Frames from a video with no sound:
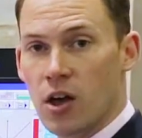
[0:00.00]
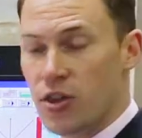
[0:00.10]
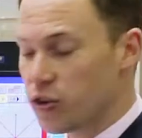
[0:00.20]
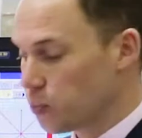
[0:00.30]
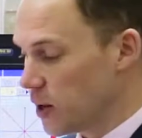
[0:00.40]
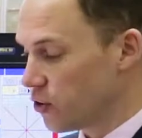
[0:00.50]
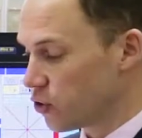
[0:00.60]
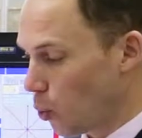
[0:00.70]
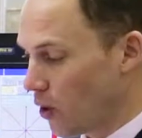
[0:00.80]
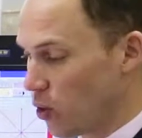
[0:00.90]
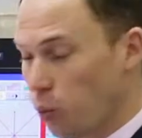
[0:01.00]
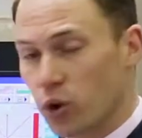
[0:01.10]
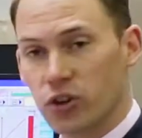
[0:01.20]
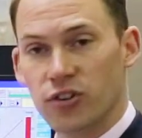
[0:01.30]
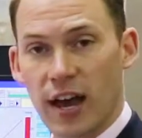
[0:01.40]
This means that when the
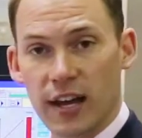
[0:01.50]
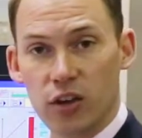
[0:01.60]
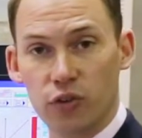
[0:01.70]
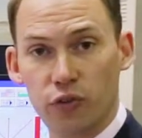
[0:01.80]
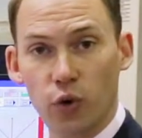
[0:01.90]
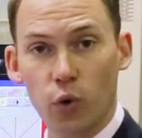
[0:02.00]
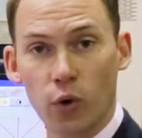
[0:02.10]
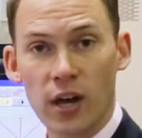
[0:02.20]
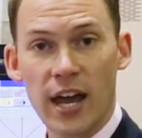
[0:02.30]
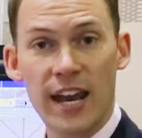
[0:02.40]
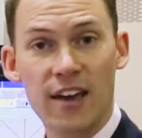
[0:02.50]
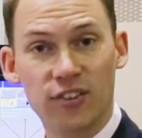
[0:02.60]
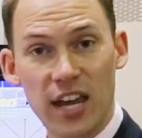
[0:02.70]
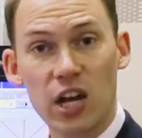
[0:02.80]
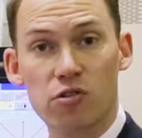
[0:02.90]
water tank is full, it has
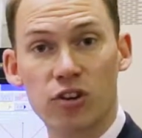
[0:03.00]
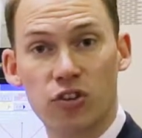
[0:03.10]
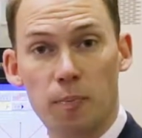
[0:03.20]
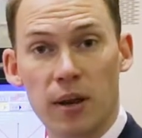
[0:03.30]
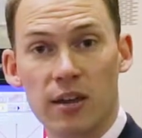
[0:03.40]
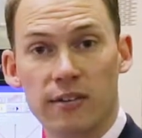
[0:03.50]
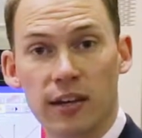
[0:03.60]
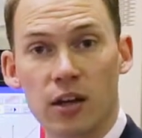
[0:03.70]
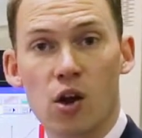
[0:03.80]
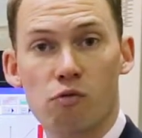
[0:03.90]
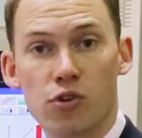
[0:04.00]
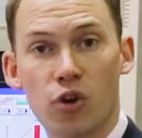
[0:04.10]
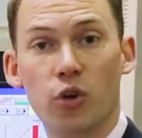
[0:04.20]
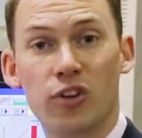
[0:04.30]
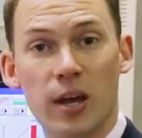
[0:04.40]
increased stability,
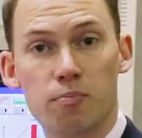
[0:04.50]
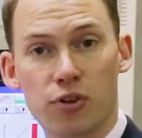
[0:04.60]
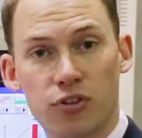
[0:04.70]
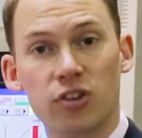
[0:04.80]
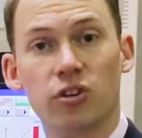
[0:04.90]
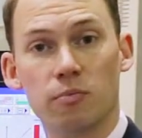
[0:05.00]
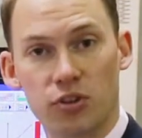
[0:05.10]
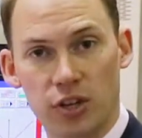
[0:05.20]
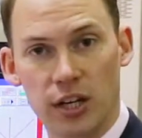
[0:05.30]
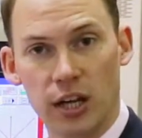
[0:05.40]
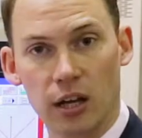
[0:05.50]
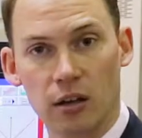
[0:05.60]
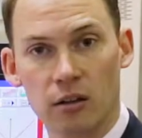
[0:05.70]
resulting in precision machining.